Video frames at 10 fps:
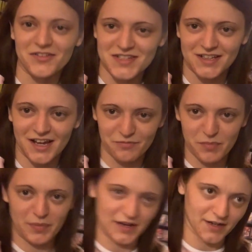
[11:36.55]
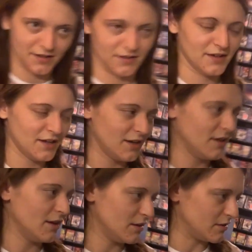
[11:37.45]
I've said, like, I've been picking at,
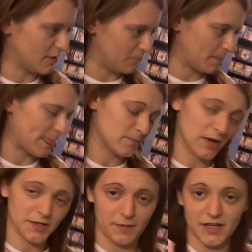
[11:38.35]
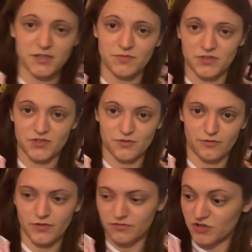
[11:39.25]
you know, random items and
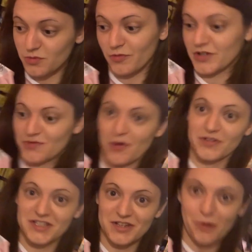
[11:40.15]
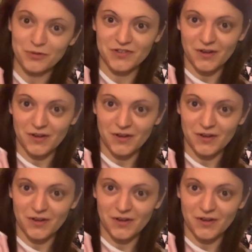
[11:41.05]
stuff, and some of which are already sold.